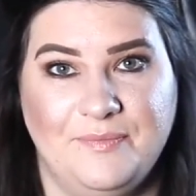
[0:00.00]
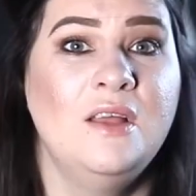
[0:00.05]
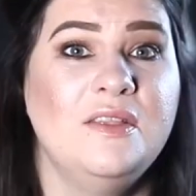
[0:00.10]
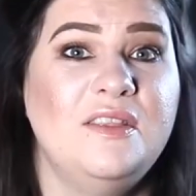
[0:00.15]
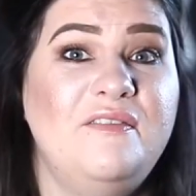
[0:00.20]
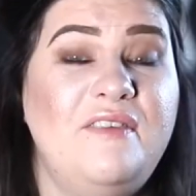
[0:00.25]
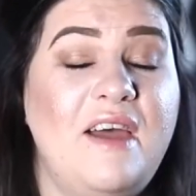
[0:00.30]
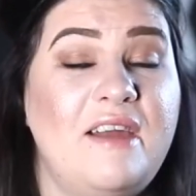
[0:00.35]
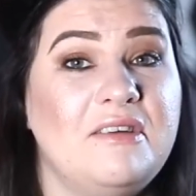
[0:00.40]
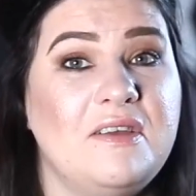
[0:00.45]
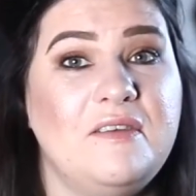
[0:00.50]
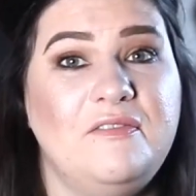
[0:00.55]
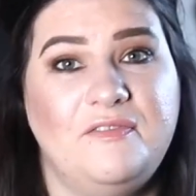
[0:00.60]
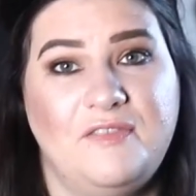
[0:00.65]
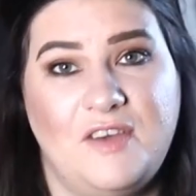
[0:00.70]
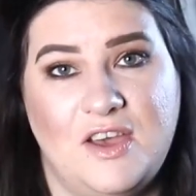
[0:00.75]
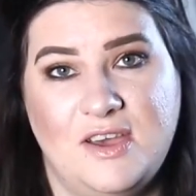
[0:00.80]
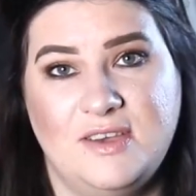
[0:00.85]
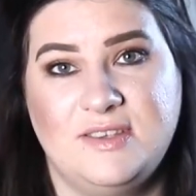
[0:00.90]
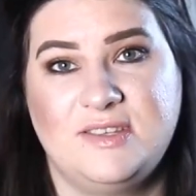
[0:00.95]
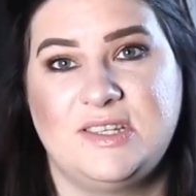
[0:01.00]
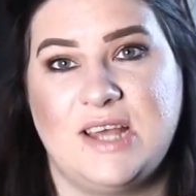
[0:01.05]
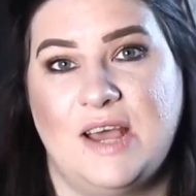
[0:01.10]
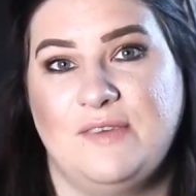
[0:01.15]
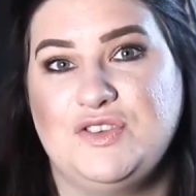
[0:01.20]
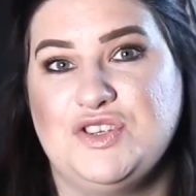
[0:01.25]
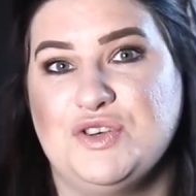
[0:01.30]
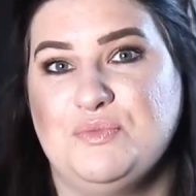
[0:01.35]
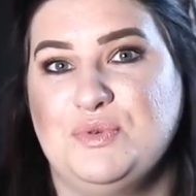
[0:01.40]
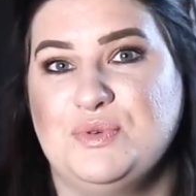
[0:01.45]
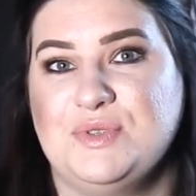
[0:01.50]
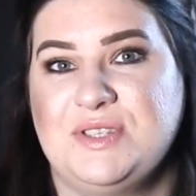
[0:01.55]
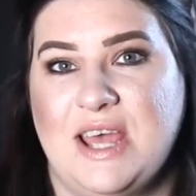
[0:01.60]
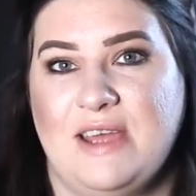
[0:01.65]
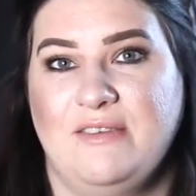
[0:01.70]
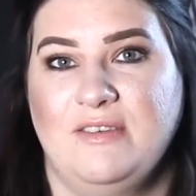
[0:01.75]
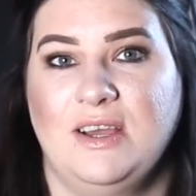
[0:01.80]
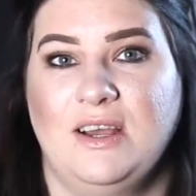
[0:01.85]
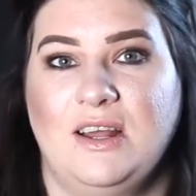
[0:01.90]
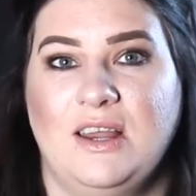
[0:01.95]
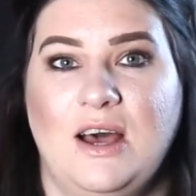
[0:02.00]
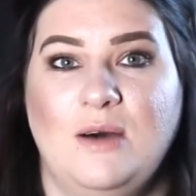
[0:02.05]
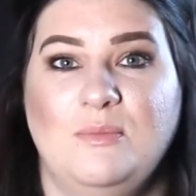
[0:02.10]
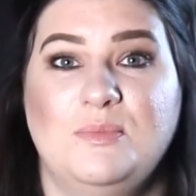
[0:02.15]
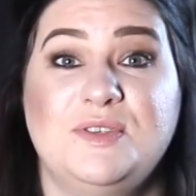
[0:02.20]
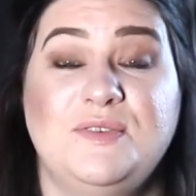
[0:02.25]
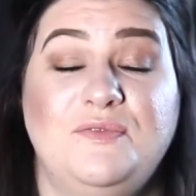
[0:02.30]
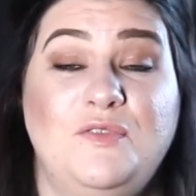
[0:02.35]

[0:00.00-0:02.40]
The very first Staffordshire Bull Terrier Club was